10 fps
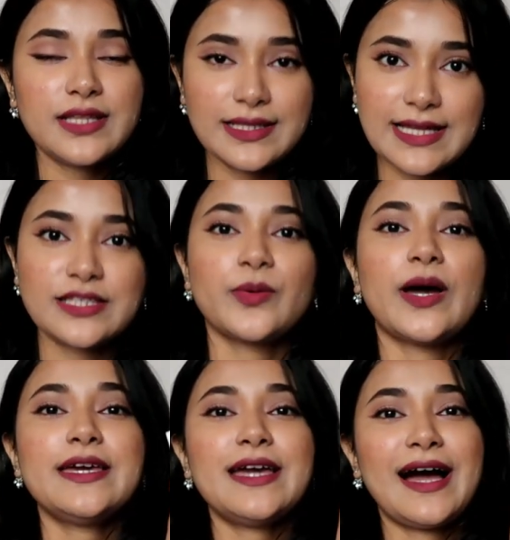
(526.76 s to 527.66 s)
And that's
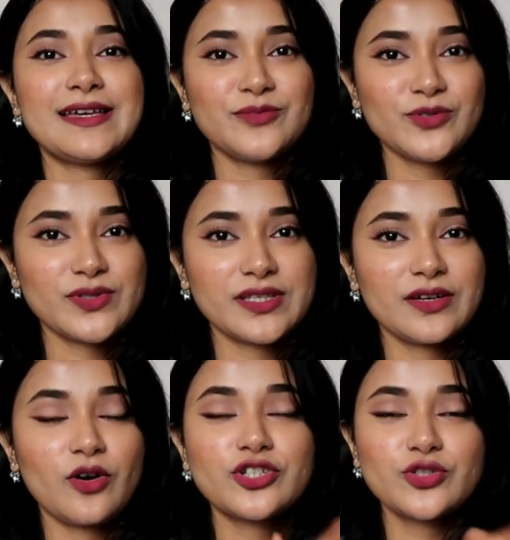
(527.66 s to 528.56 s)
why I am
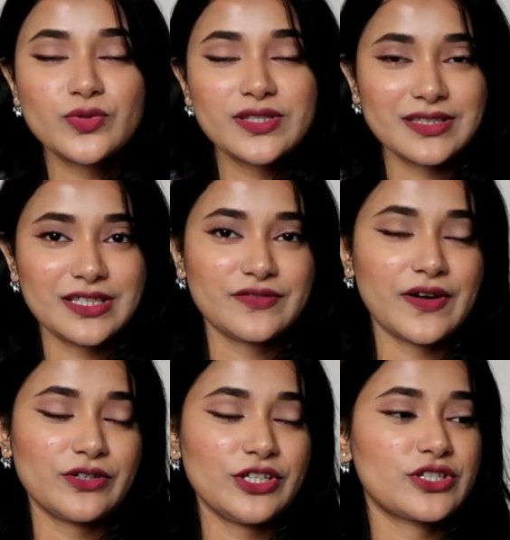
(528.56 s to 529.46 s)
using, or choosing, this
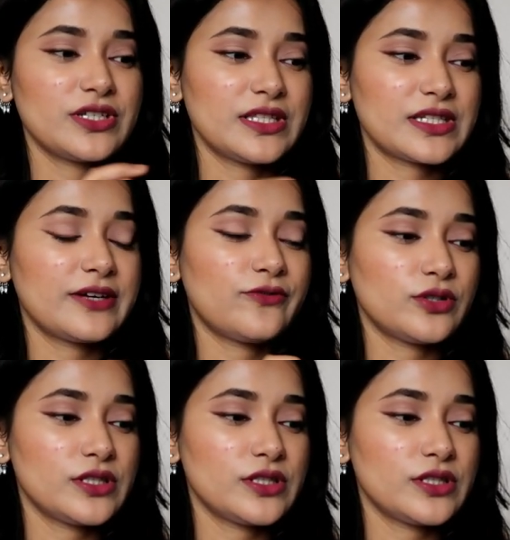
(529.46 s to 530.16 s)
foundation instead for